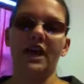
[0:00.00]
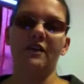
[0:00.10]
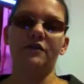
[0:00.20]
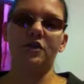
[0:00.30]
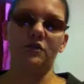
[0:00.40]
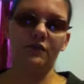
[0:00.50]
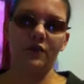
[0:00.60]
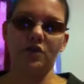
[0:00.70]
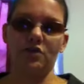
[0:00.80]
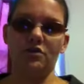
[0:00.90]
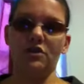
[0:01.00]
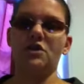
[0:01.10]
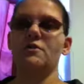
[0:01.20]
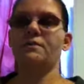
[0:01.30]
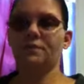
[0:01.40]
have 2
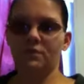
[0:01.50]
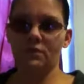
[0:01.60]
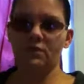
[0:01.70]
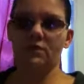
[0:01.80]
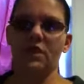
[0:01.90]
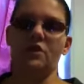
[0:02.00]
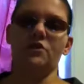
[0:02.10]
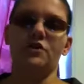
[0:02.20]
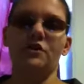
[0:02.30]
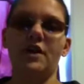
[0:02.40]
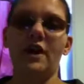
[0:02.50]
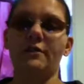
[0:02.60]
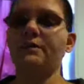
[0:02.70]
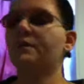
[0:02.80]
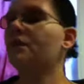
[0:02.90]
features. Here's the thing.